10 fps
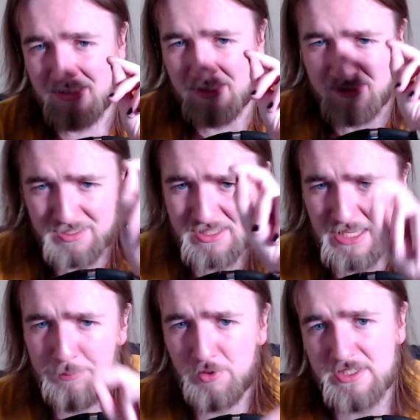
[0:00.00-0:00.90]
there's a key
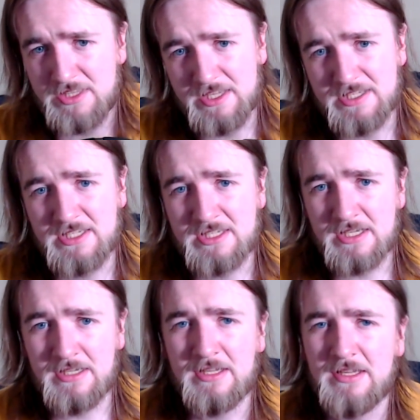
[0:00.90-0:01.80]
point to this.
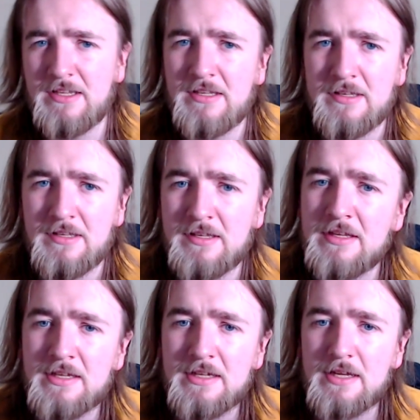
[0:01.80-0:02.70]

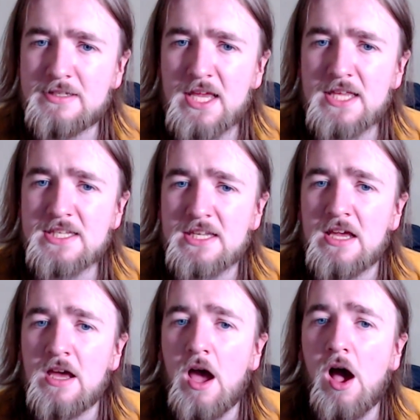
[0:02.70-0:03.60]
It says, are